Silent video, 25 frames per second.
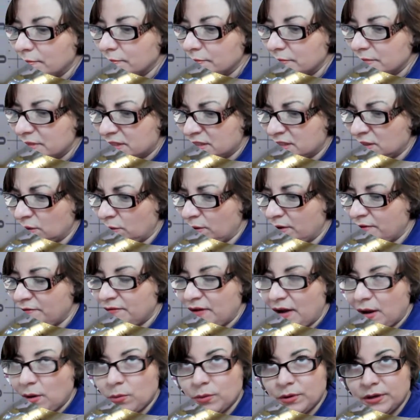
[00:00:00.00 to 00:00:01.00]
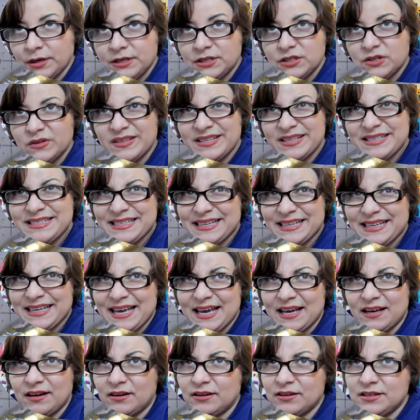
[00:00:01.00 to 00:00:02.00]
So if I were to do this
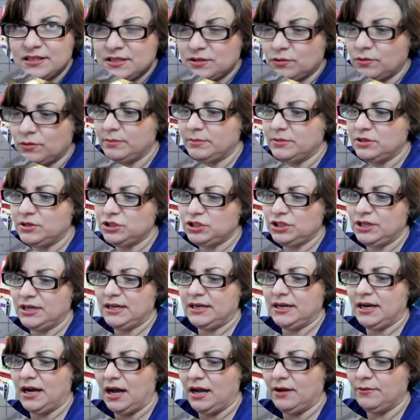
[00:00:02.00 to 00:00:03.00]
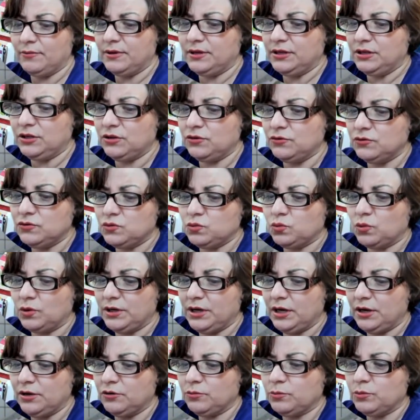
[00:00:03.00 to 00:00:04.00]
again on a sewing machine, I would use
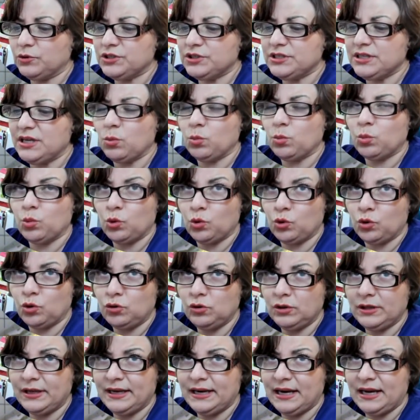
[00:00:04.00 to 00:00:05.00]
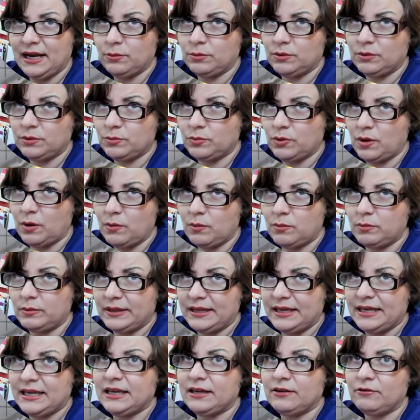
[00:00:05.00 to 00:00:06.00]
100% wool, and I would
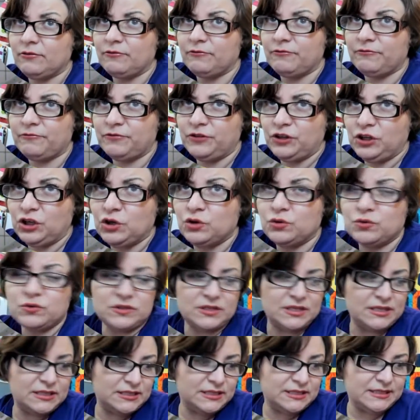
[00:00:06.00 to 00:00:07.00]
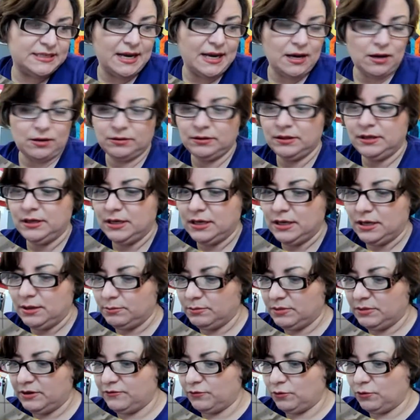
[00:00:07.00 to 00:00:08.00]
probably fuse this down
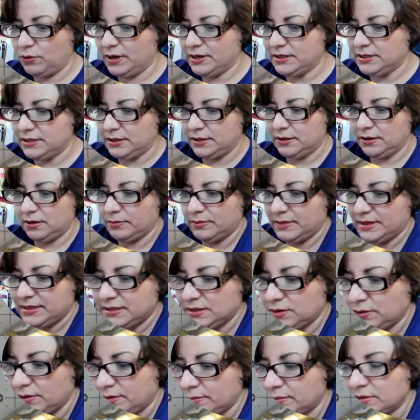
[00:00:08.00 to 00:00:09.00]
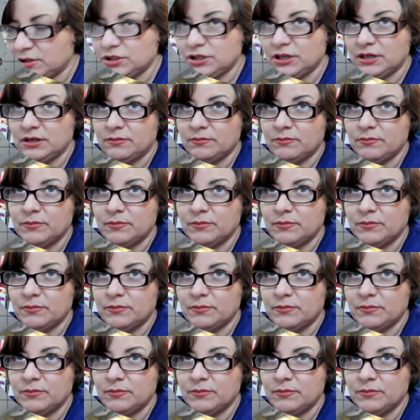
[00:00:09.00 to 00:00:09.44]
before I did it on my sewing machine.